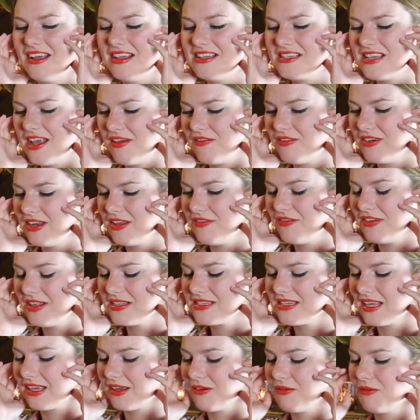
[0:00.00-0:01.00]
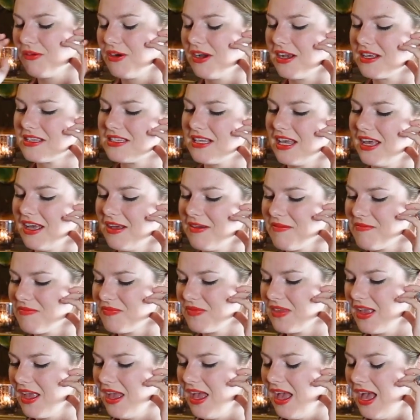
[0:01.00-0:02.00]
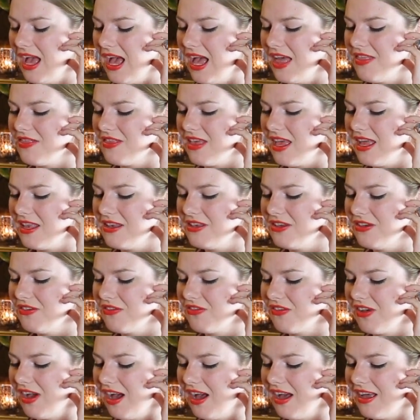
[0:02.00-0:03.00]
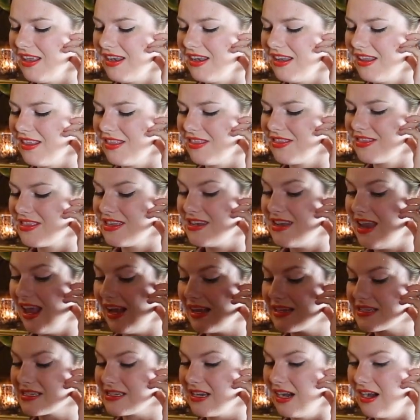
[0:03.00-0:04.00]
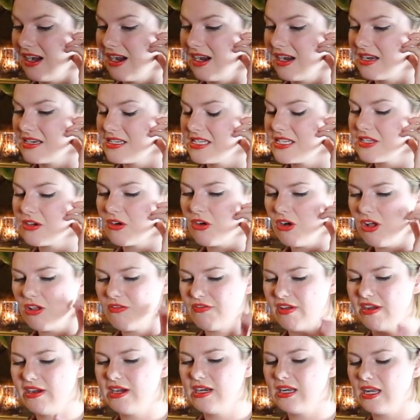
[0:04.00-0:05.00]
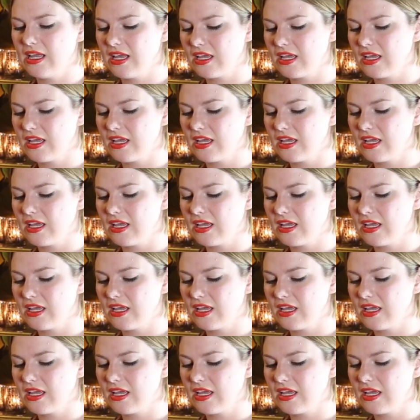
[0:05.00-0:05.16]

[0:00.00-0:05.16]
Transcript: it definitely feels like it works. And then you've got the next card. These are all very